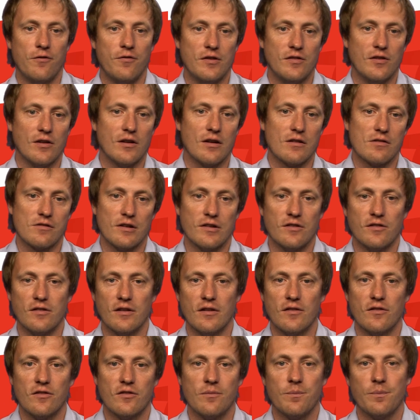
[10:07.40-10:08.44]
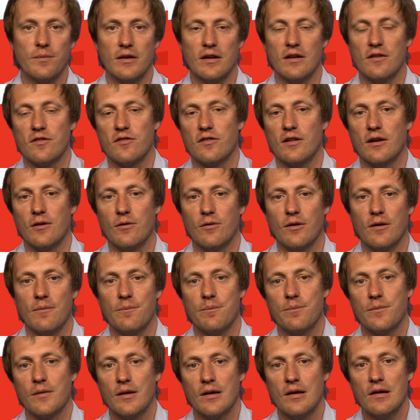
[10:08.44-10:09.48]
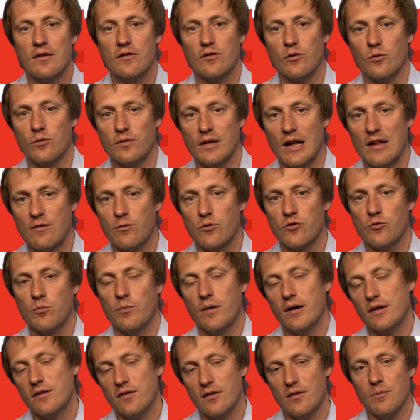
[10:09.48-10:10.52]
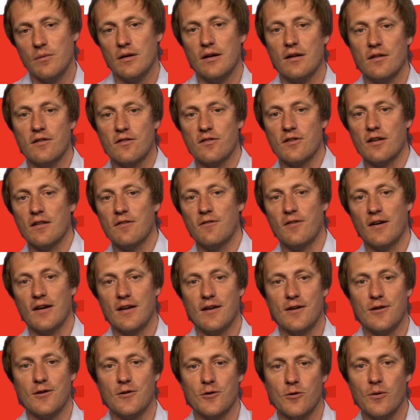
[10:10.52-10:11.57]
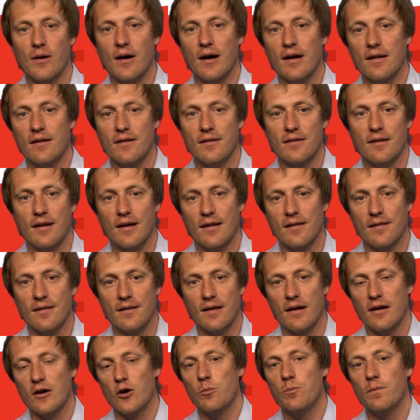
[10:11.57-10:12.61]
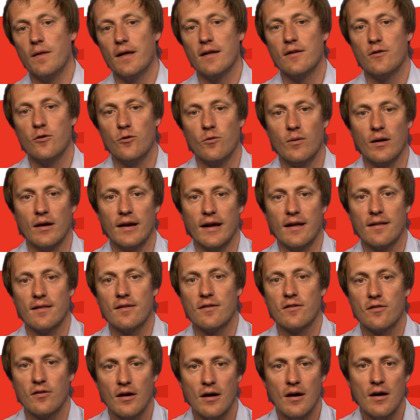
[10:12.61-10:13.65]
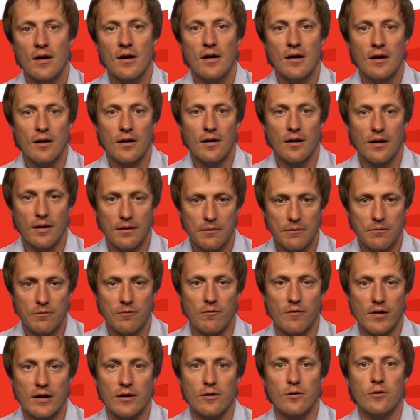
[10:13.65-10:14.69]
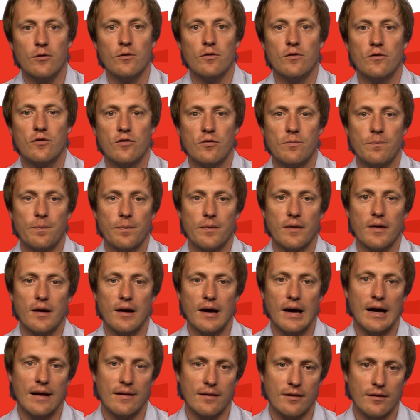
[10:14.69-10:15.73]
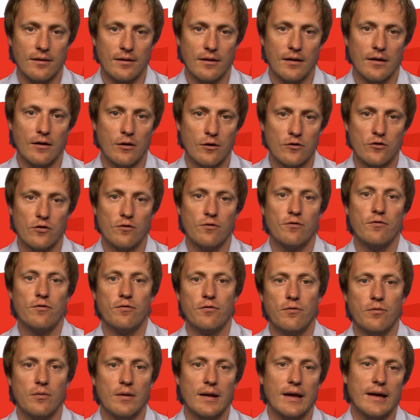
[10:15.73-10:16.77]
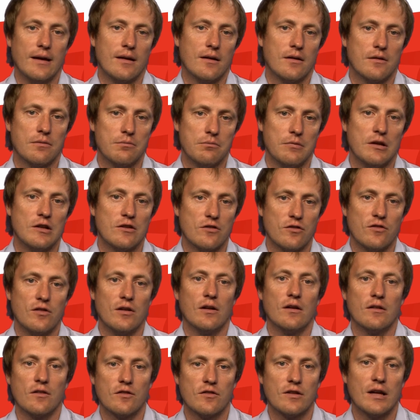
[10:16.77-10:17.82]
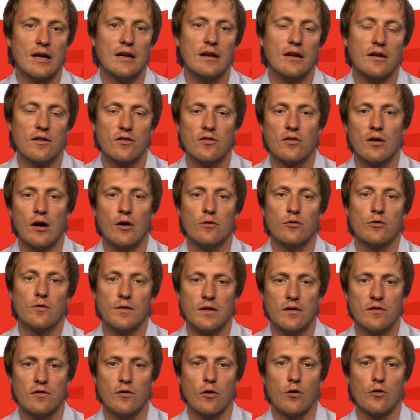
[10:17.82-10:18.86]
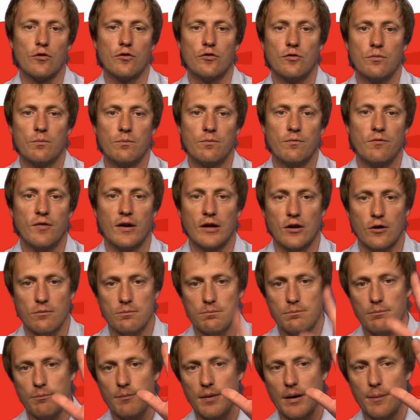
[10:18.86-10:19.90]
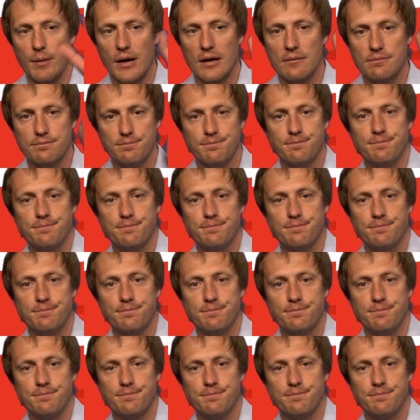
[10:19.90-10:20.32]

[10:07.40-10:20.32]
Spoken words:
physical residents in Estonia. So that was my 10 minutes, and thank you, and I hope that you will get very good and lots of like interesting understandings out of this course. Thank you. Bye bye.